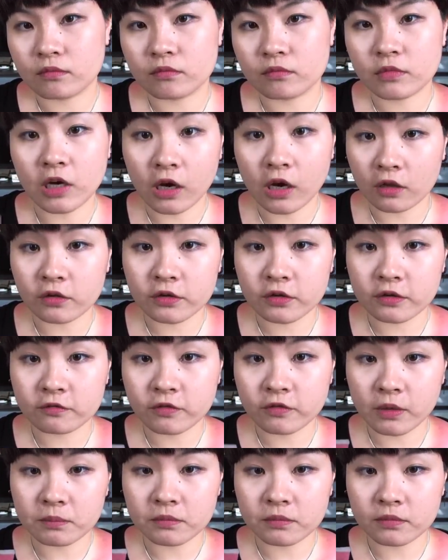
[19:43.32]
color
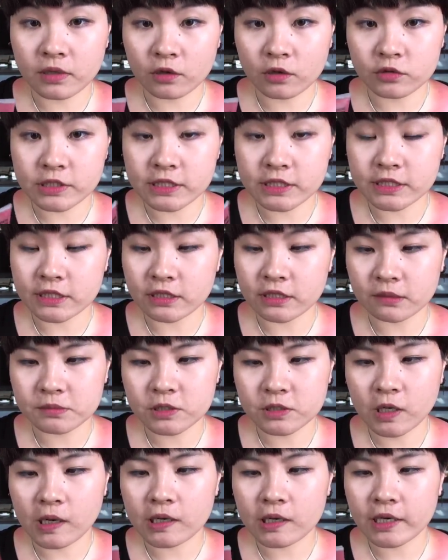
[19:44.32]
from O C C lip
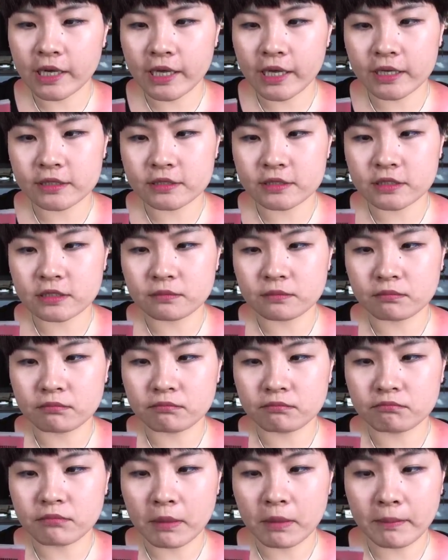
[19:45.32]
tart is
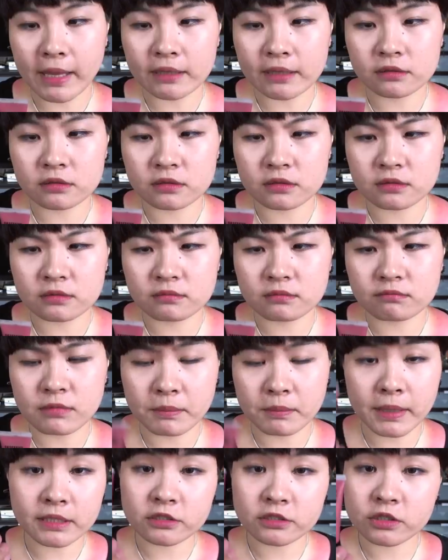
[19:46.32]

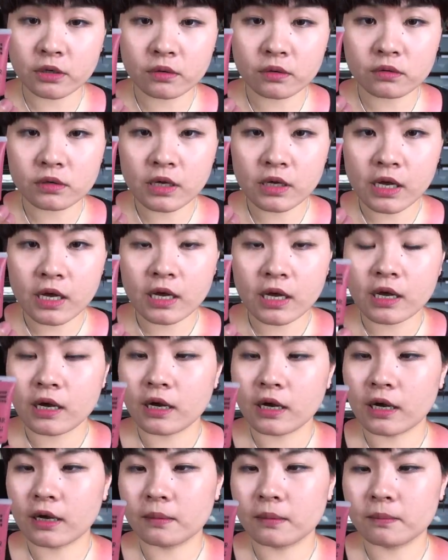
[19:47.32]
Memento.
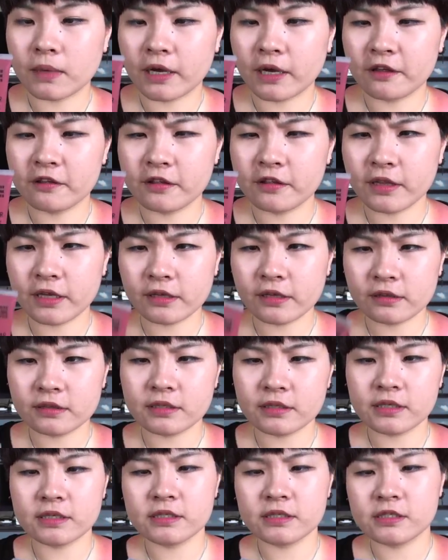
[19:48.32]
Um, I
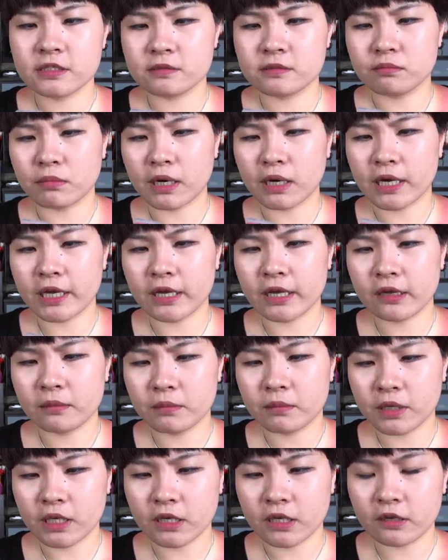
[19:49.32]
think this might
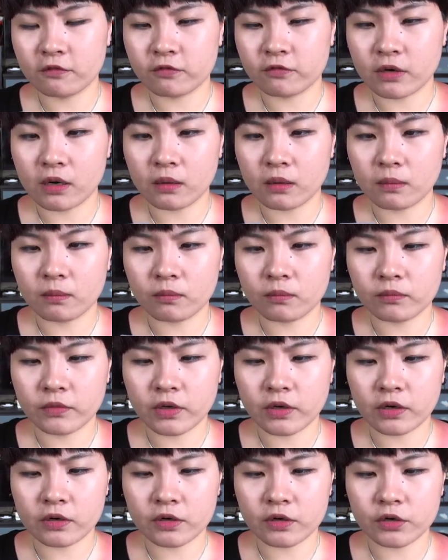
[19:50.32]
be from
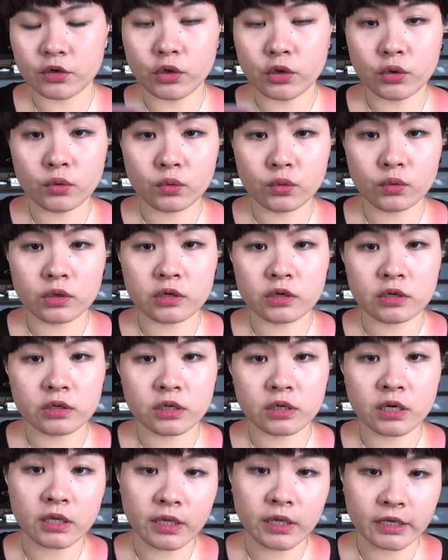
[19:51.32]
their newer
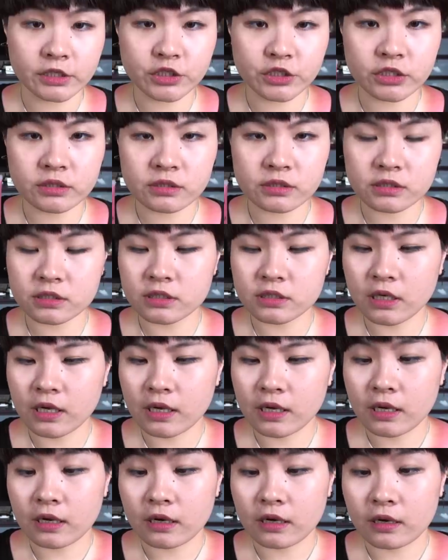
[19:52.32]
collections.
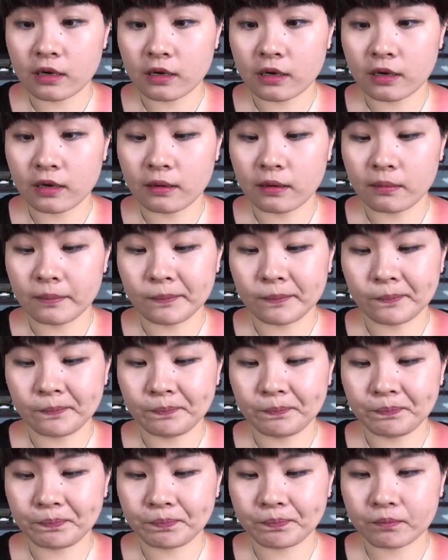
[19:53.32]
Um,